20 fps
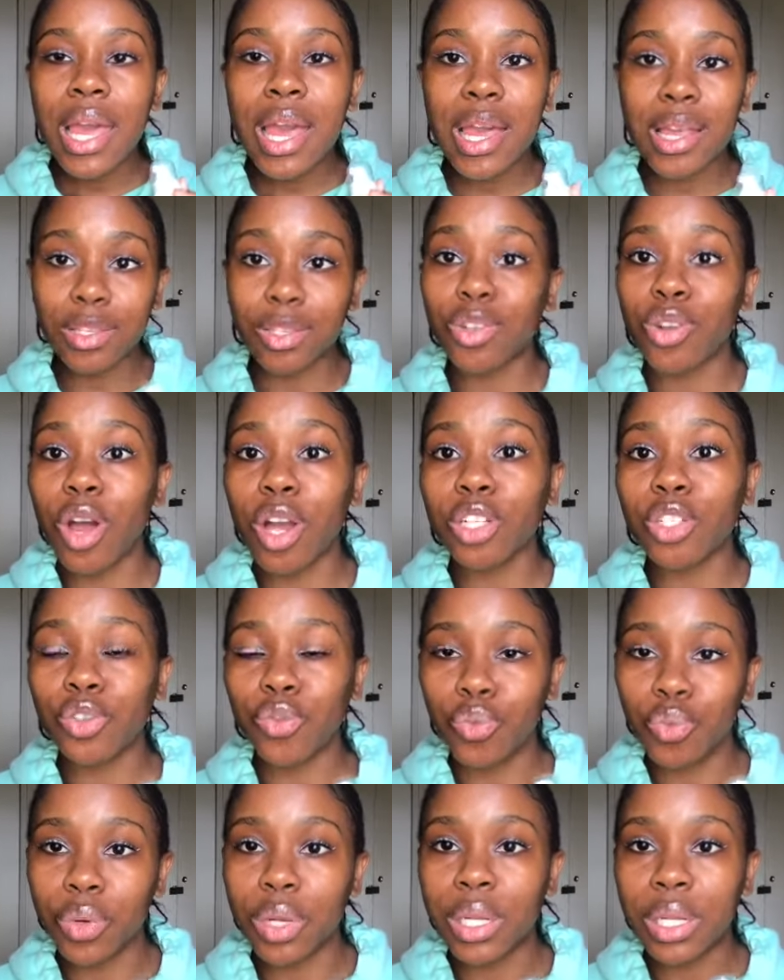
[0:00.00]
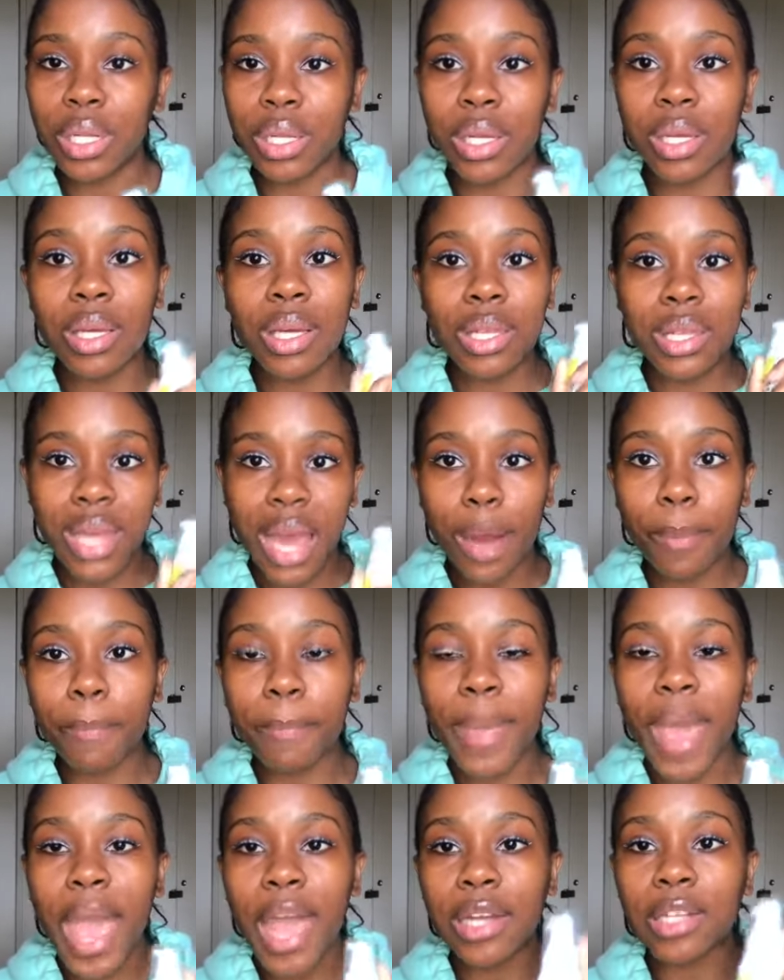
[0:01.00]
is not really that
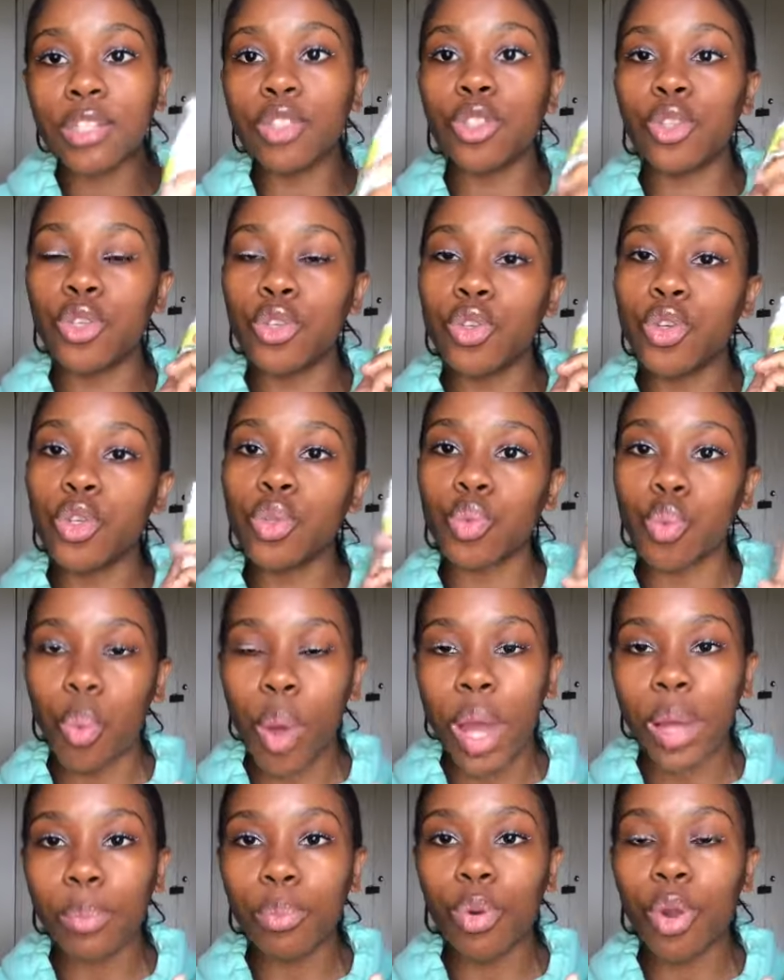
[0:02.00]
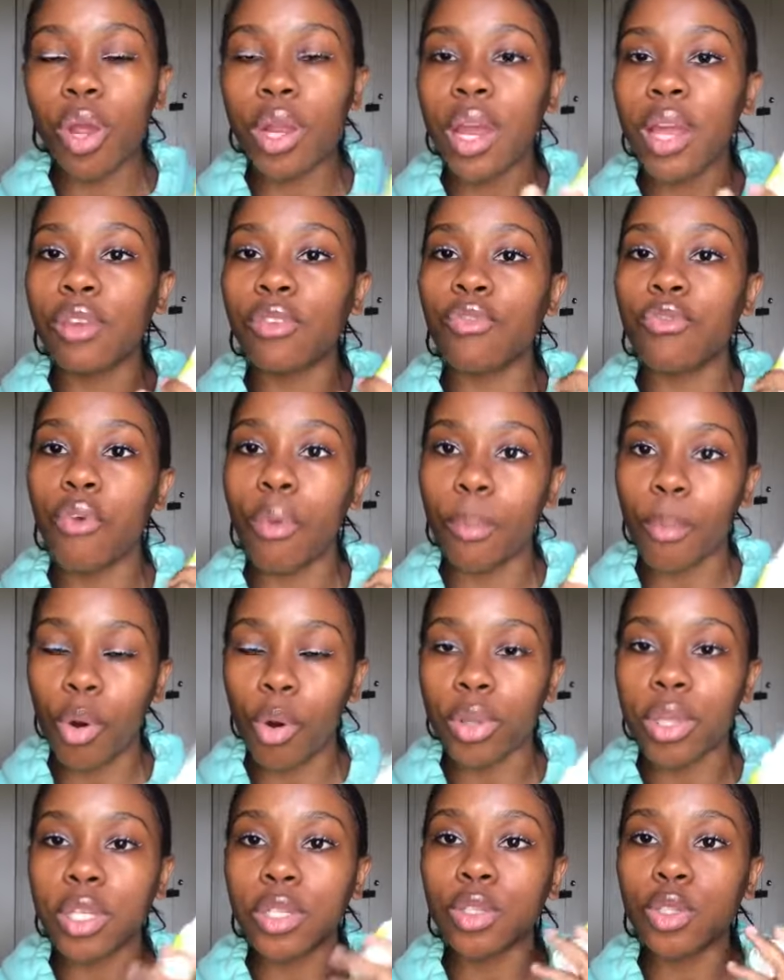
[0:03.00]
bad to use one product for more
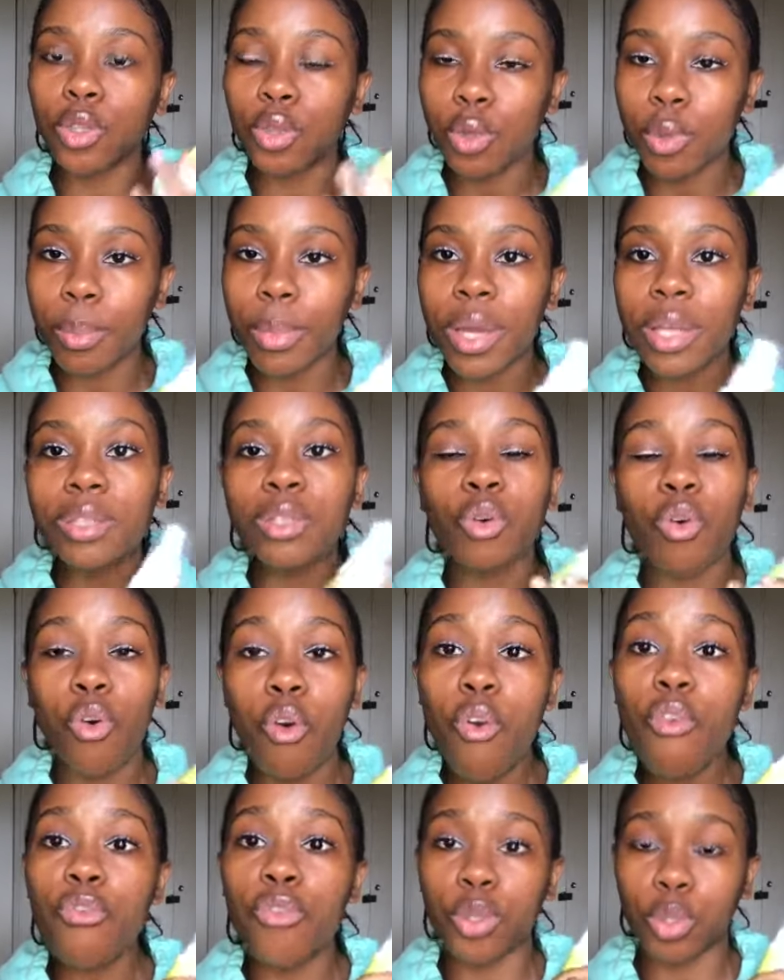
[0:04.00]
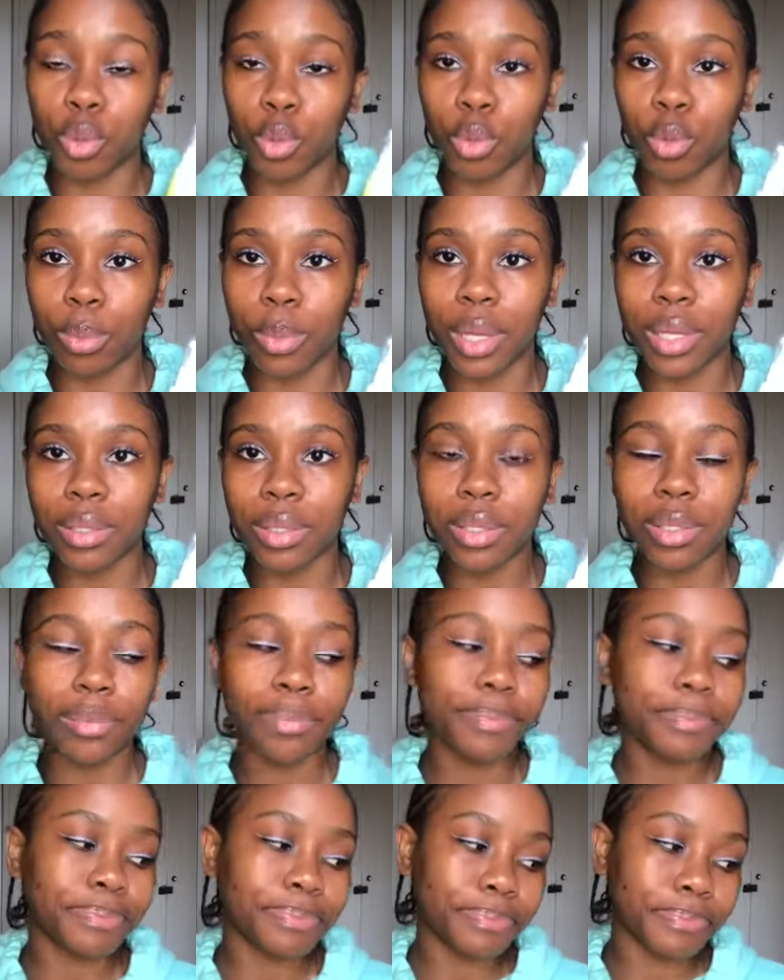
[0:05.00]
than 2 months or for 2 months.
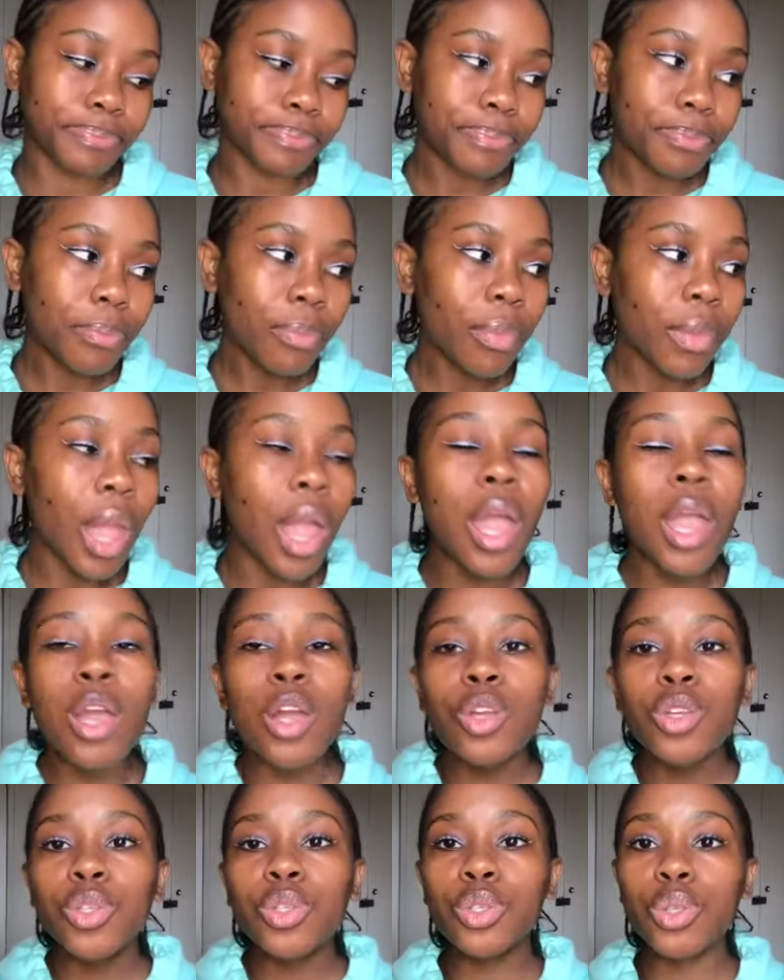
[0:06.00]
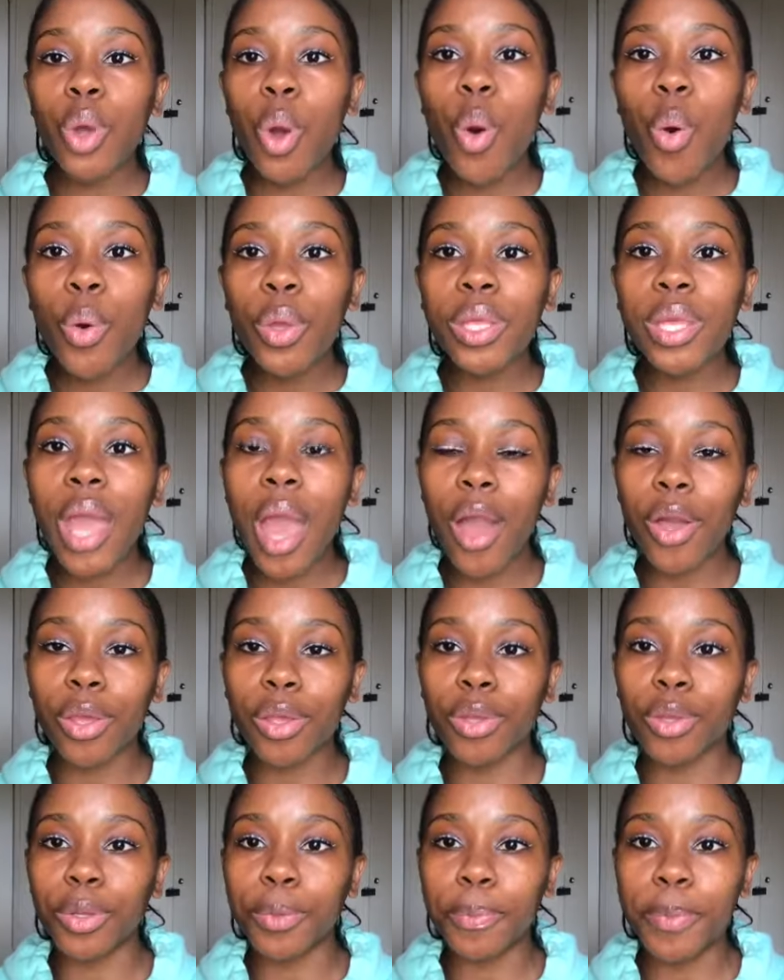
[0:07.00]
So yeah,
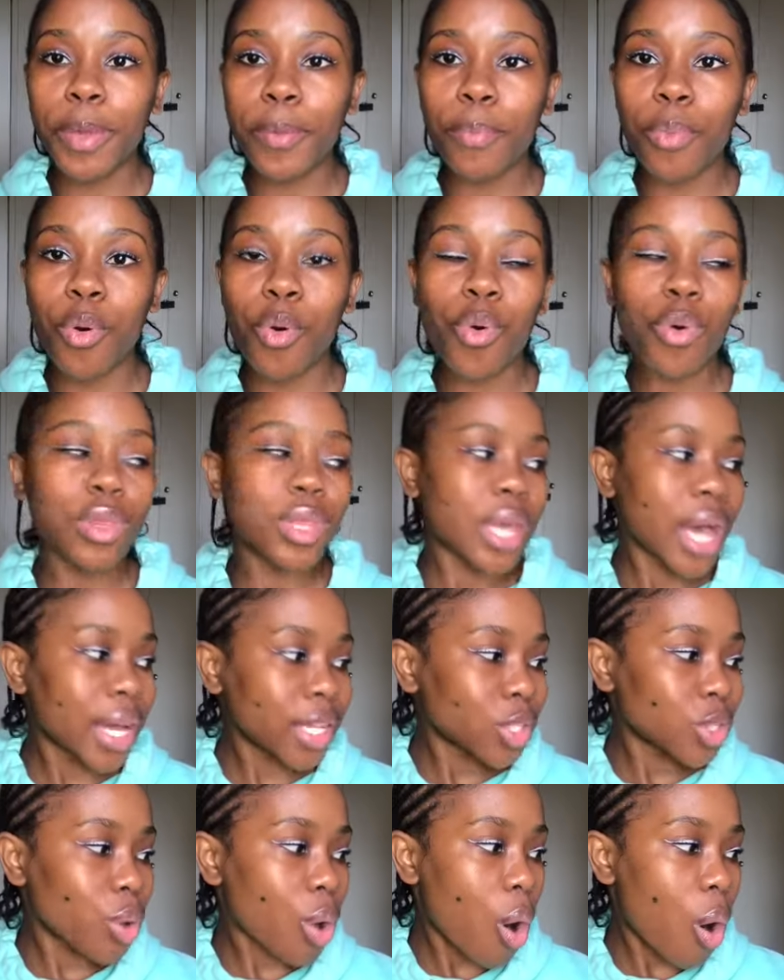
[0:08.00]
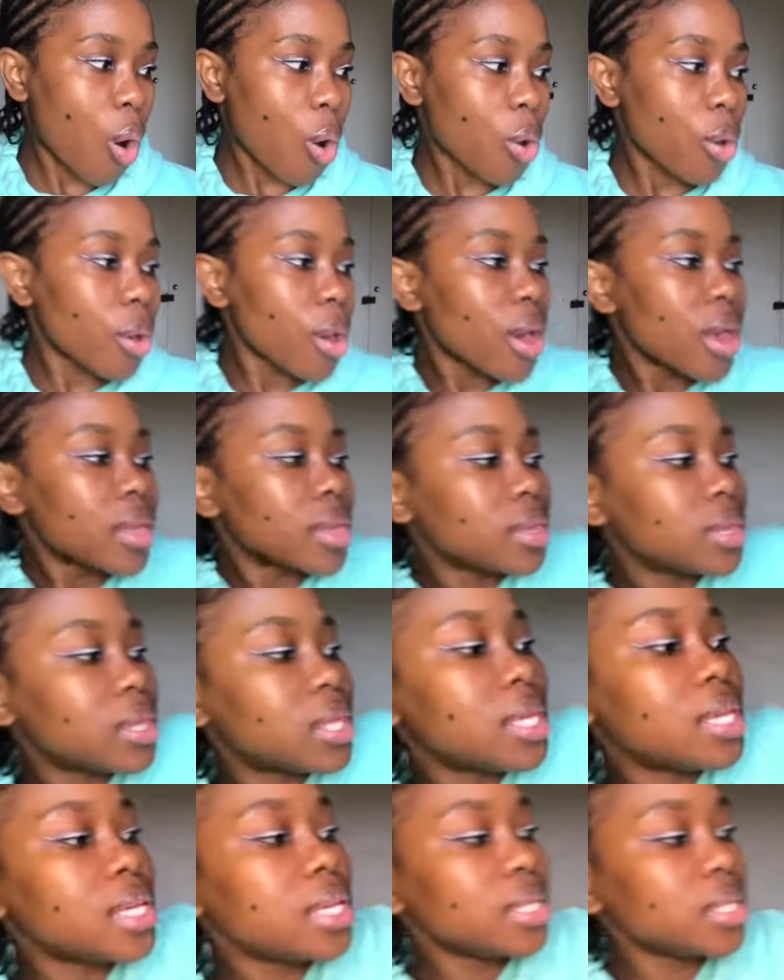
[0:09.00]
good people, that's all.
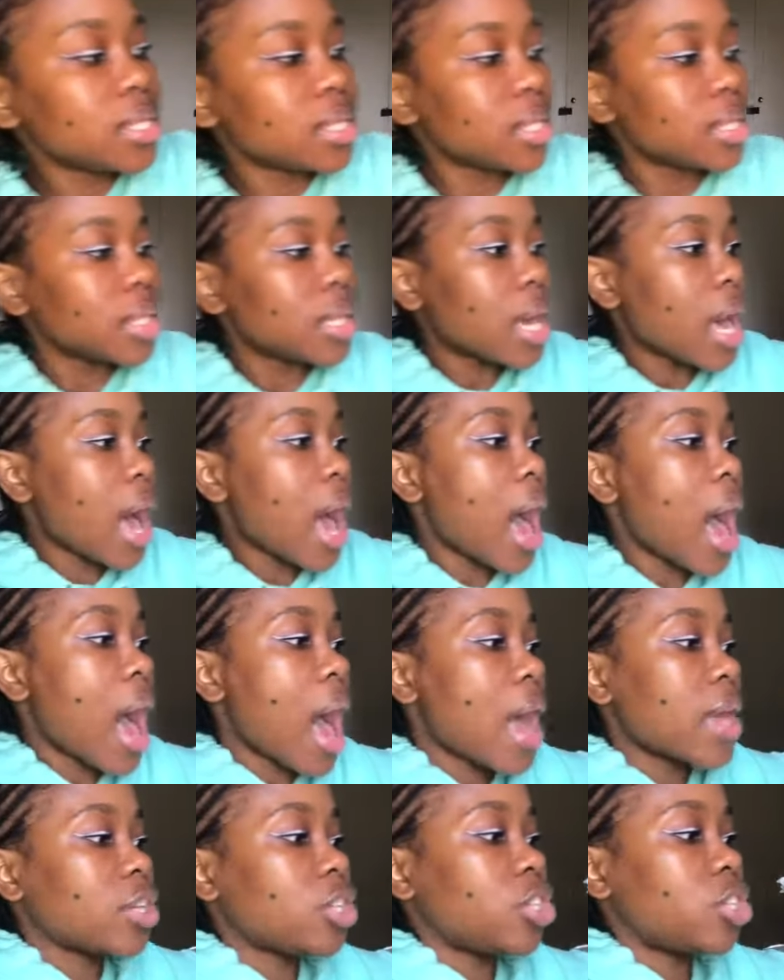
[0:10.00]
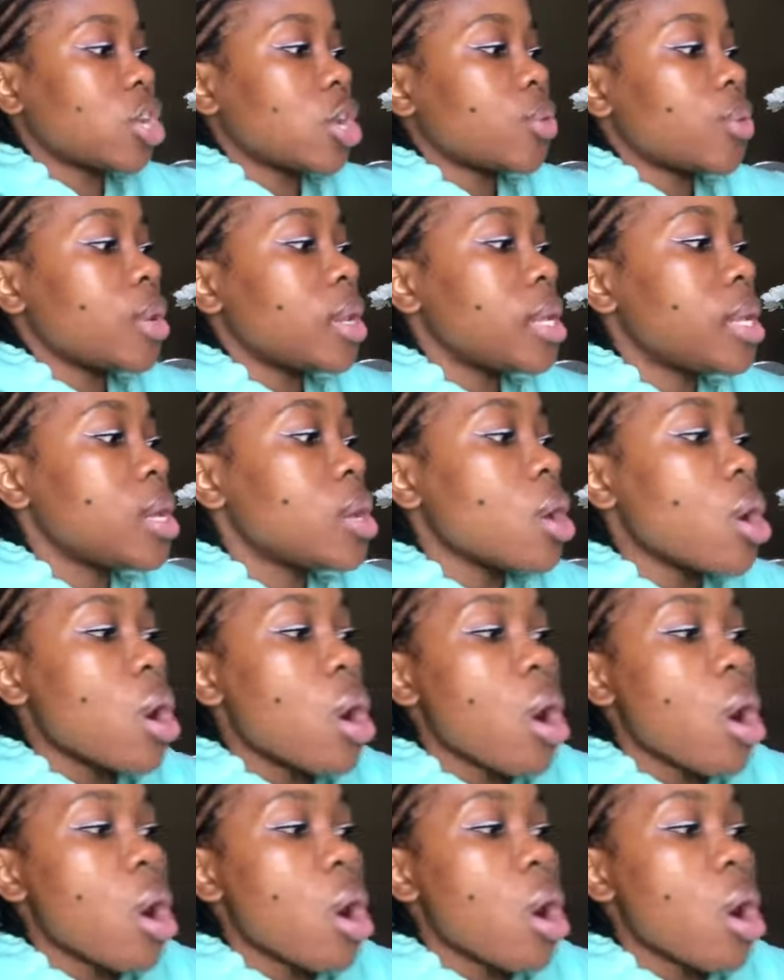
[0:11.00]
These are genuinely